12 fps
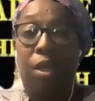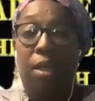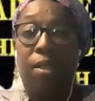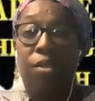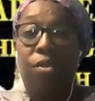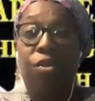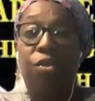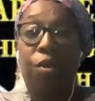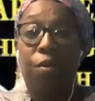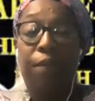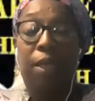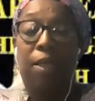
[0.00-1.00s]
is
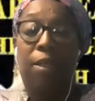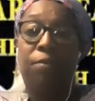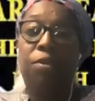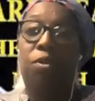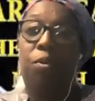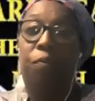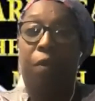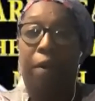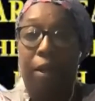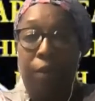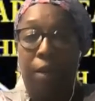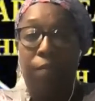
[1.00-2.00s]
deserving of. So we're very
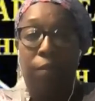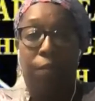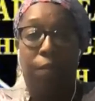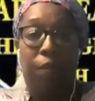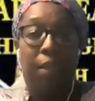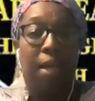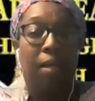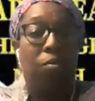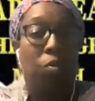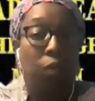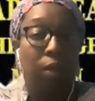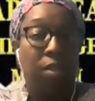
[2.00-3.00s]
grateful for that.
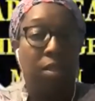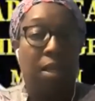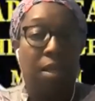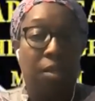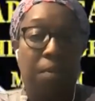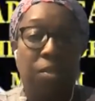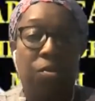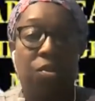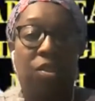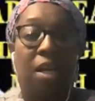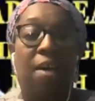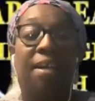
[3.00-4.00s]
We want to send a special
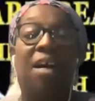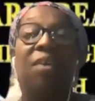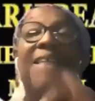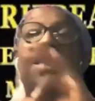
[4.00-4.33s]
shout out